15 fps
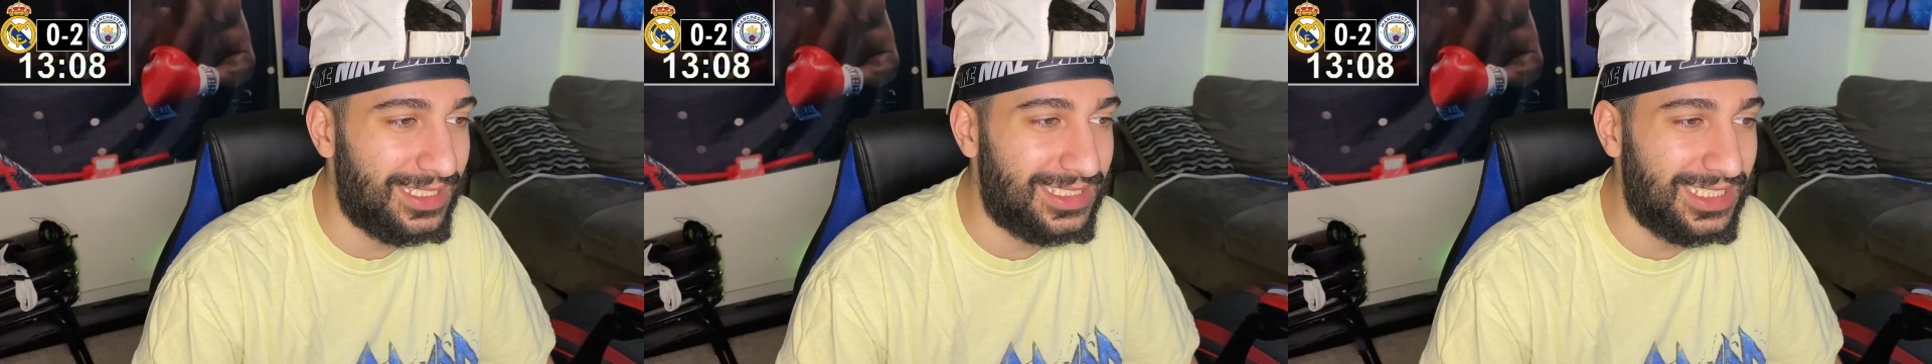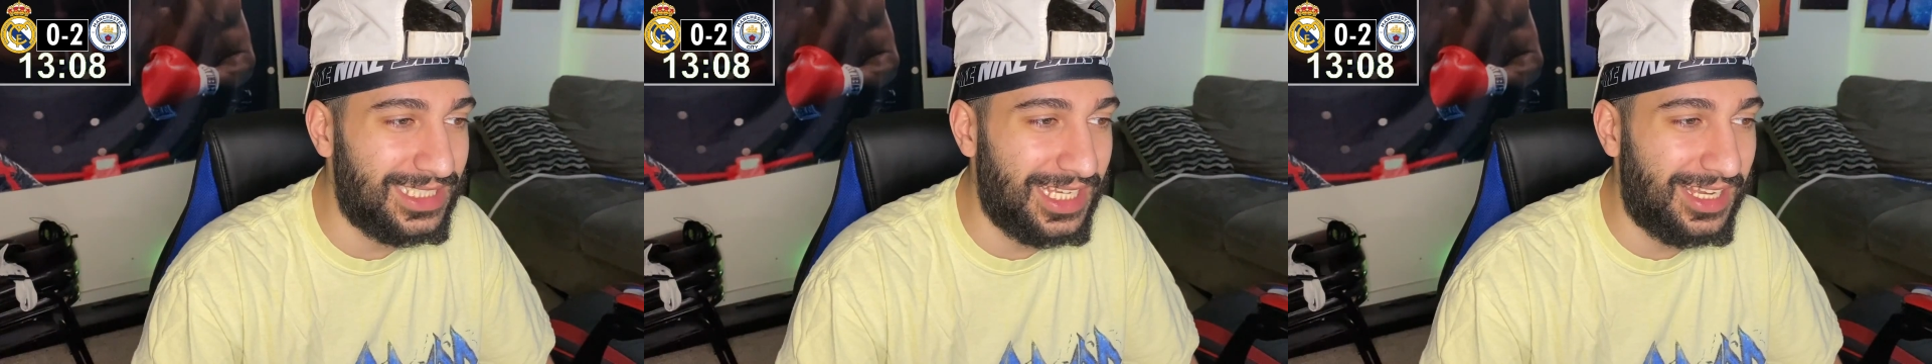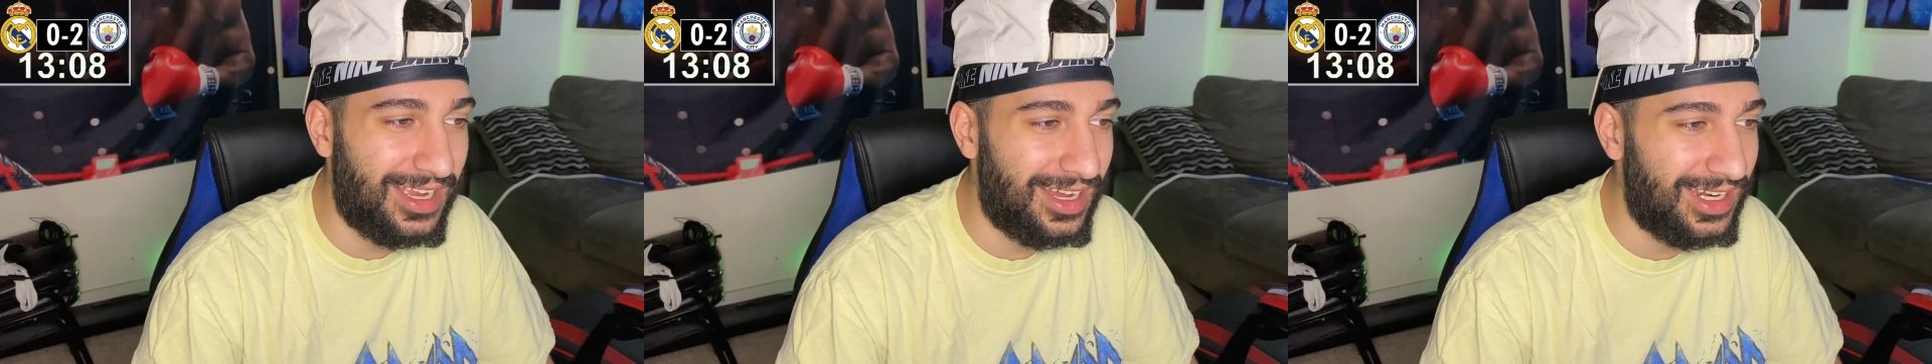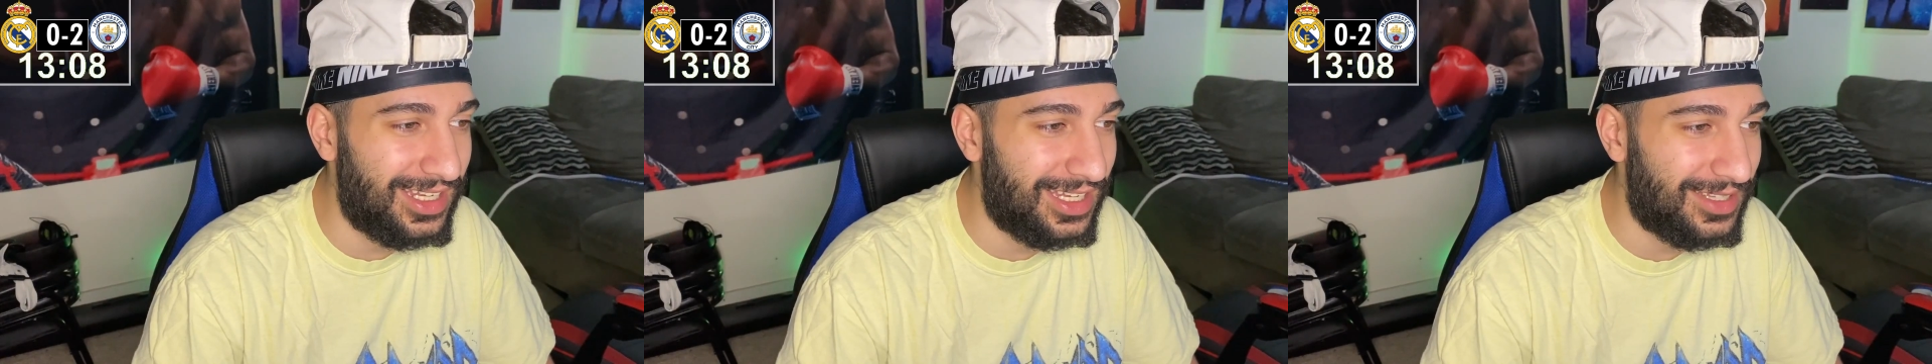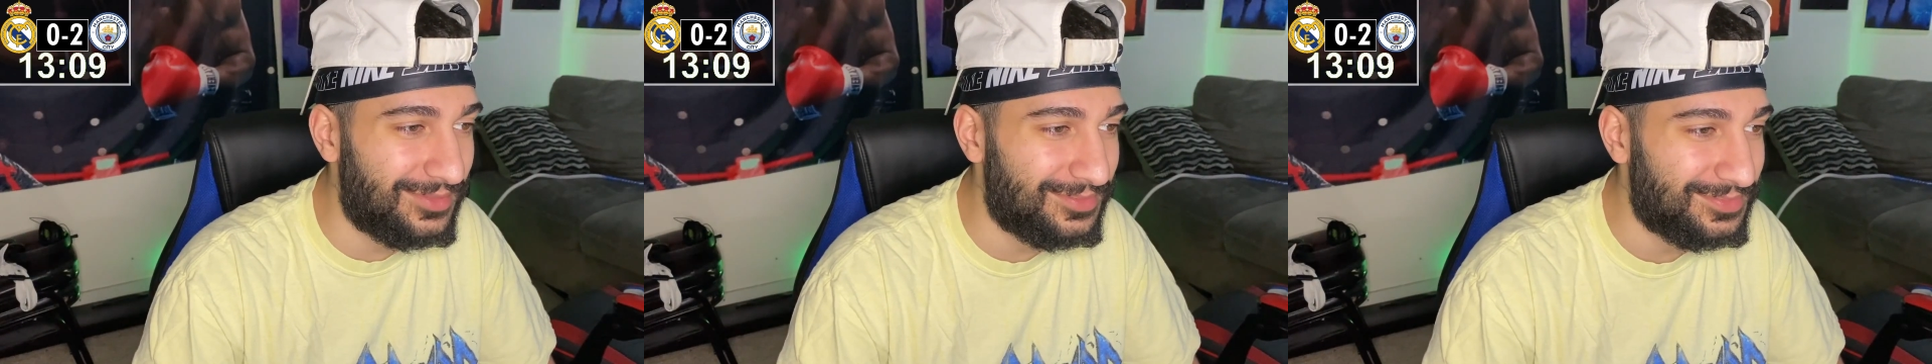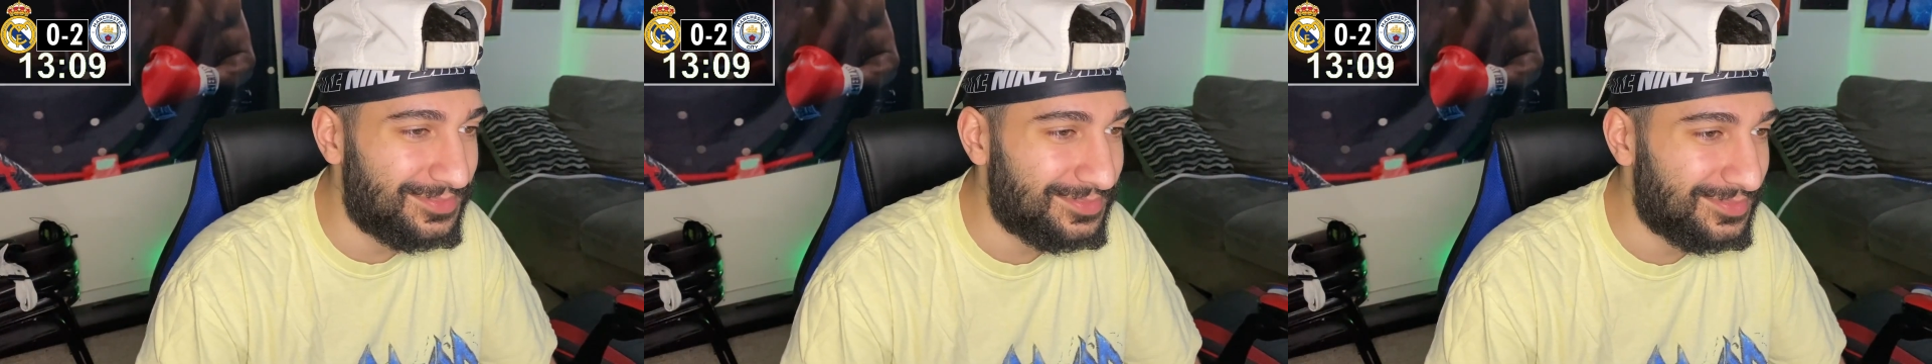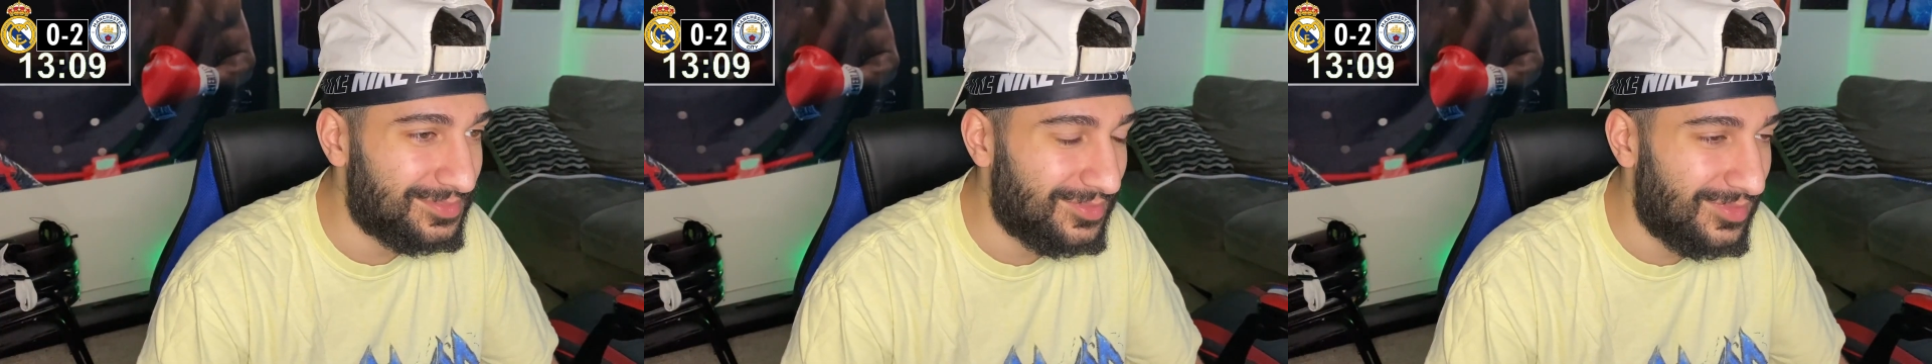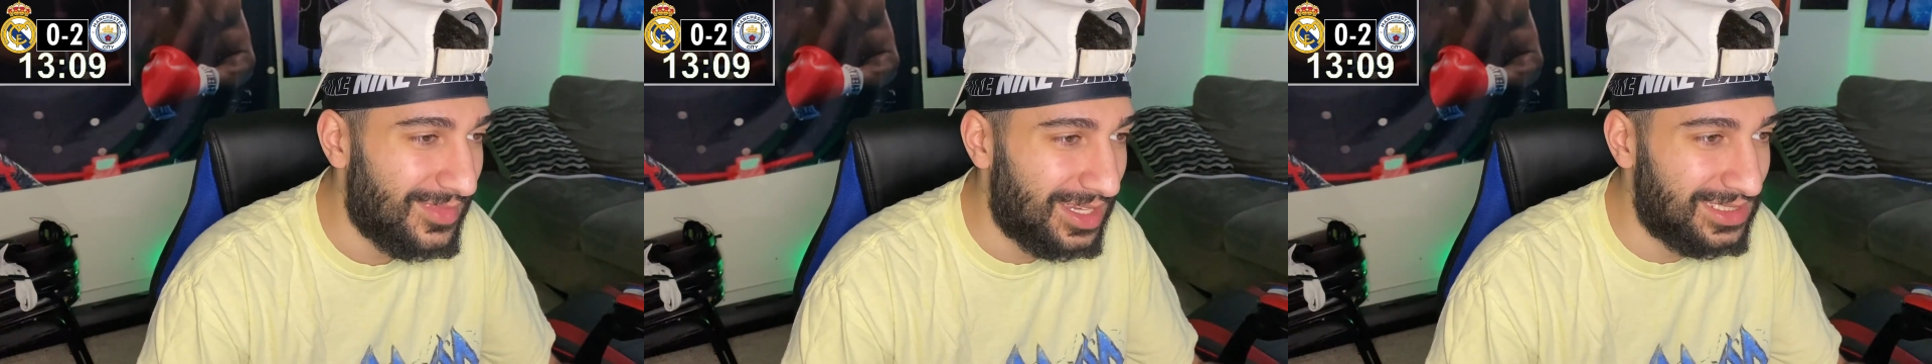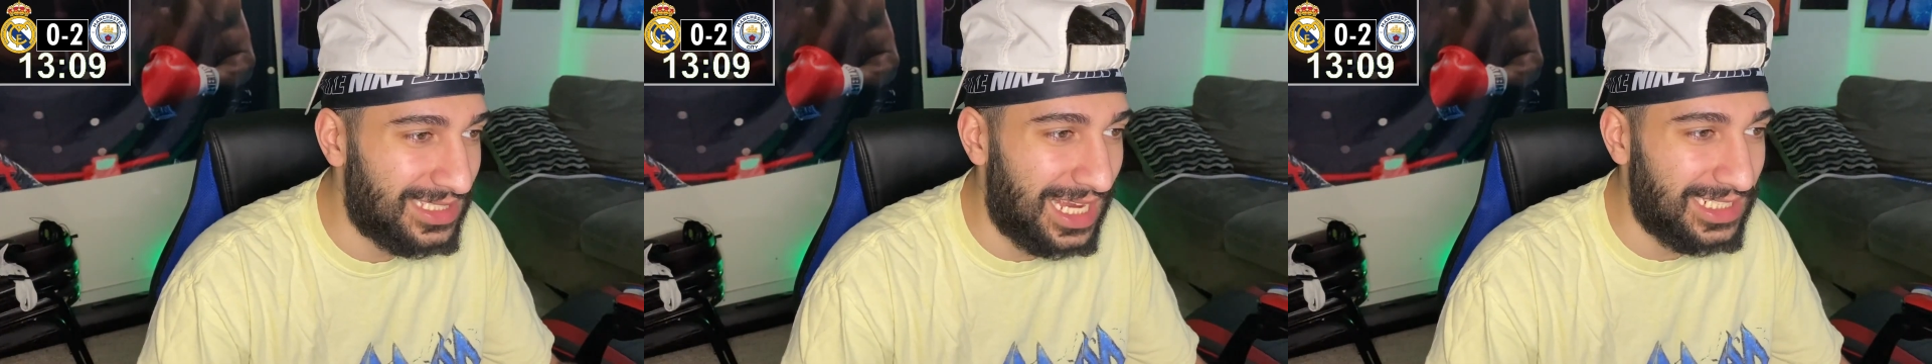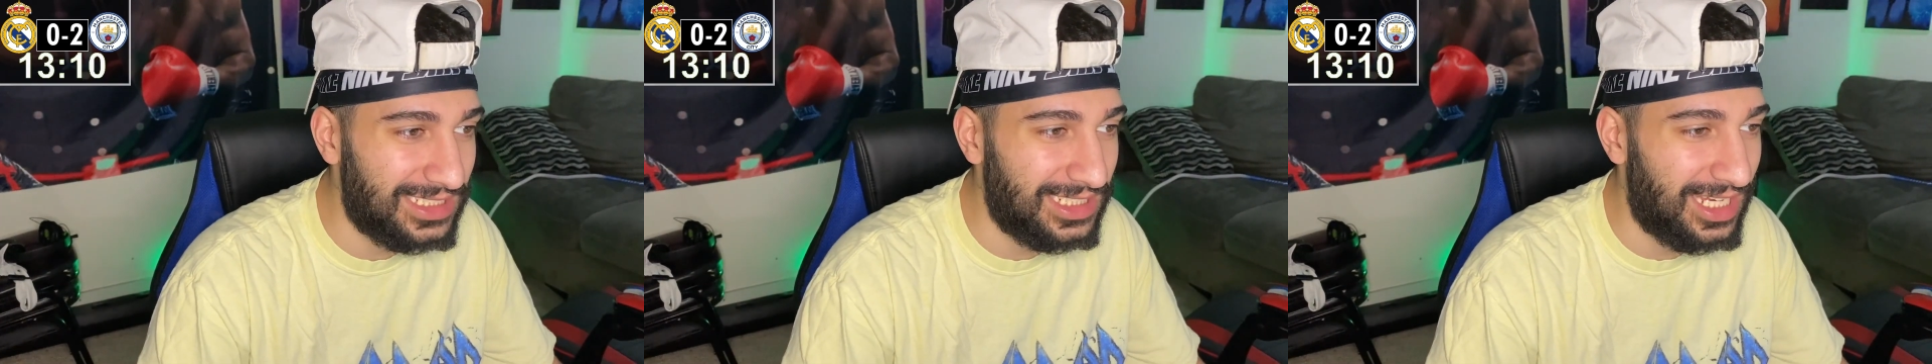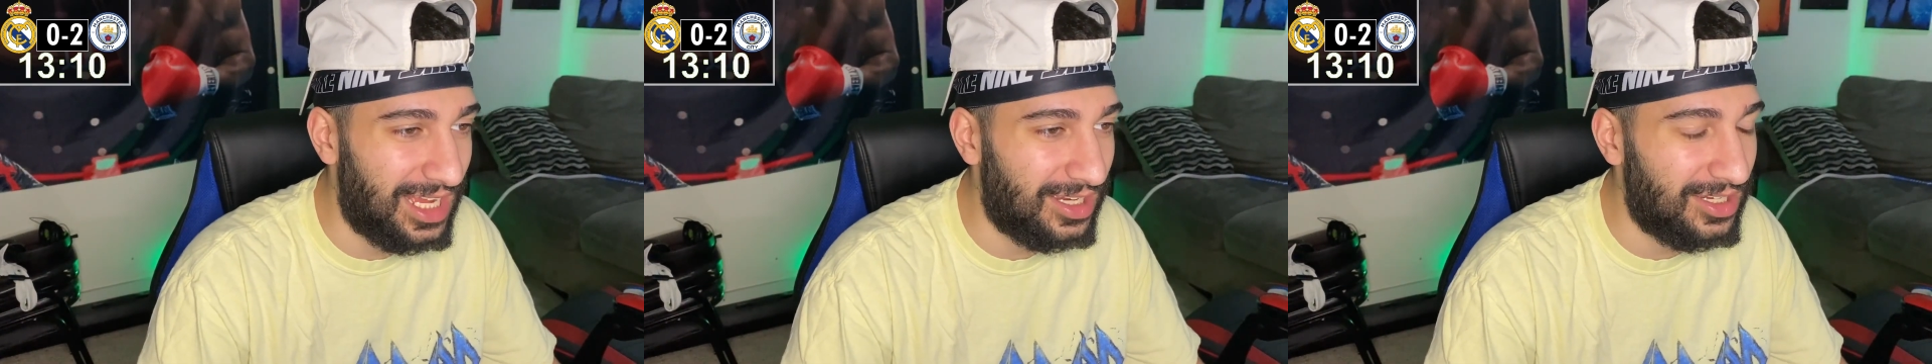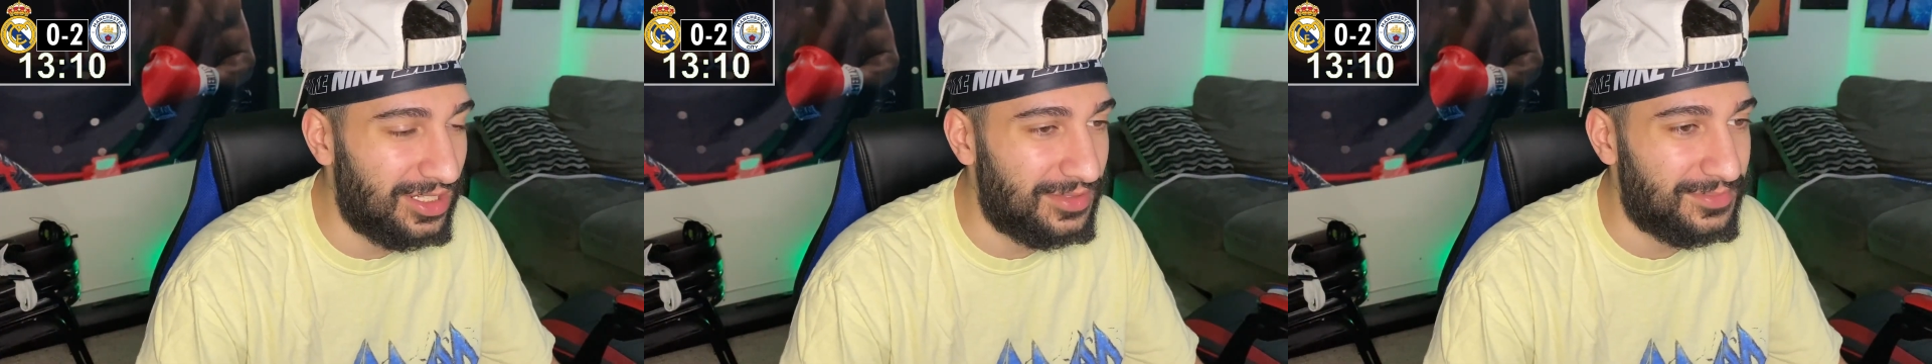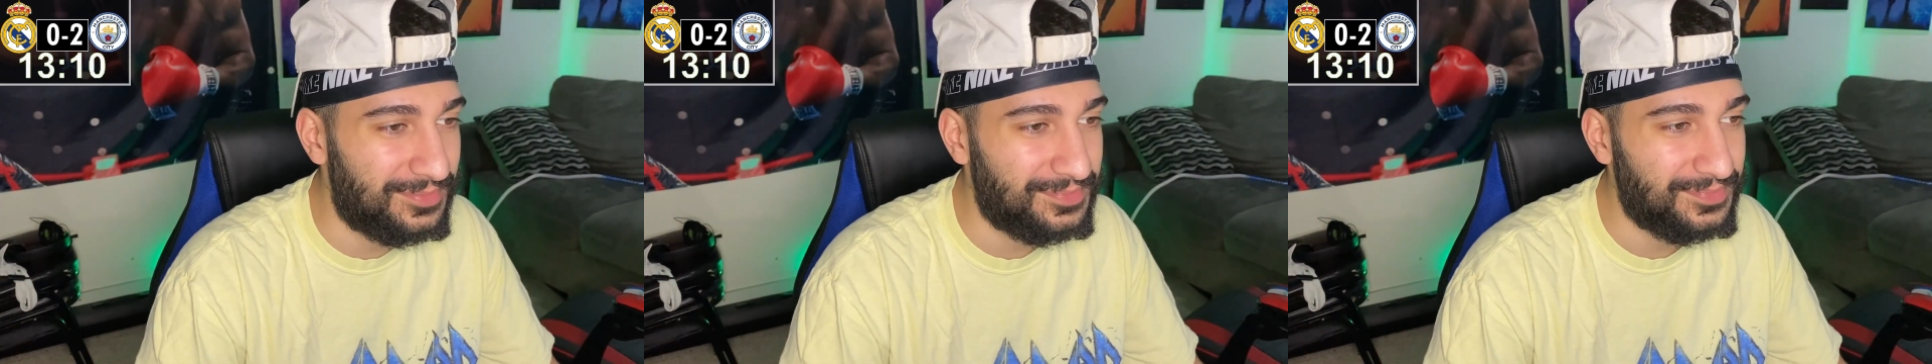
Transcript: This isn't cutting it. It's actually not good.